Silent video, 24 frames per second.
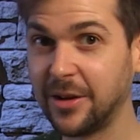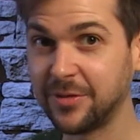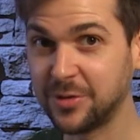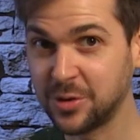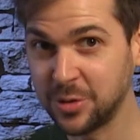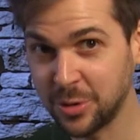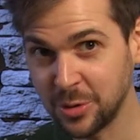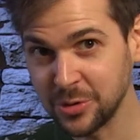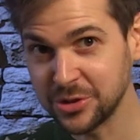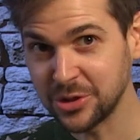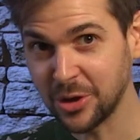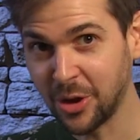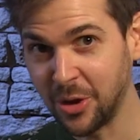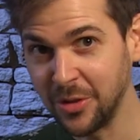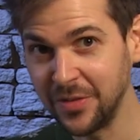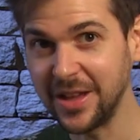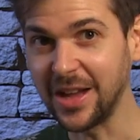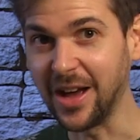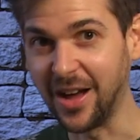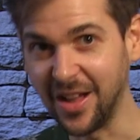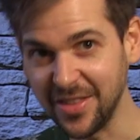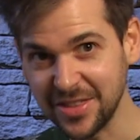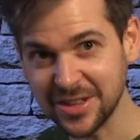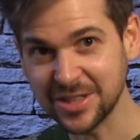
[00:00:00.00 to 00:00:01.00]
of course, on
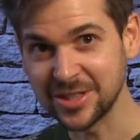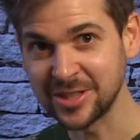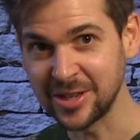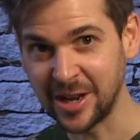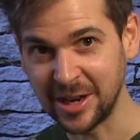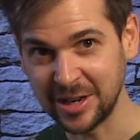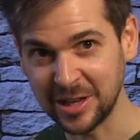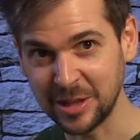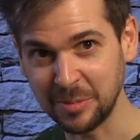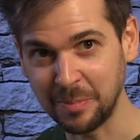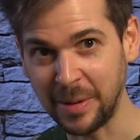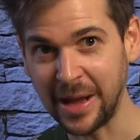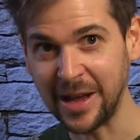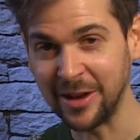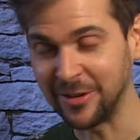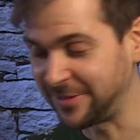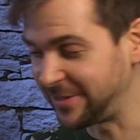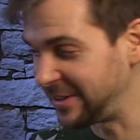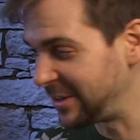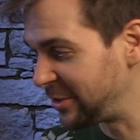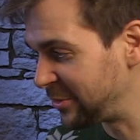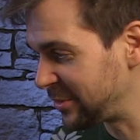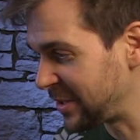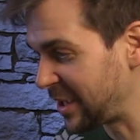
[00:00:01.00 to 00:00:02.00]
the other side of the
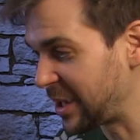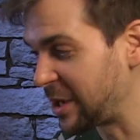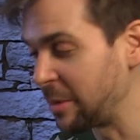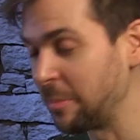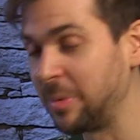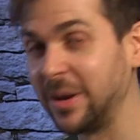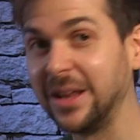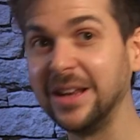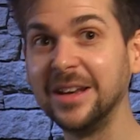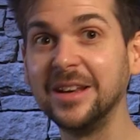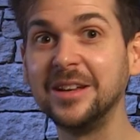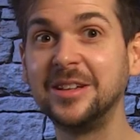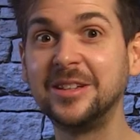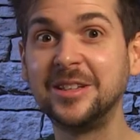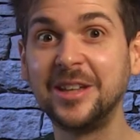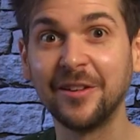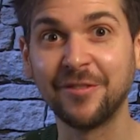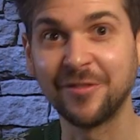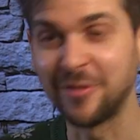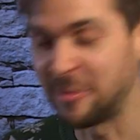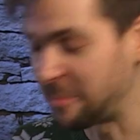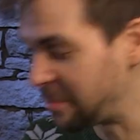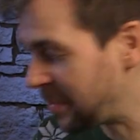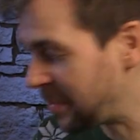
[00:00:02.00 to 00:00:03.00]
battlefield, a completely different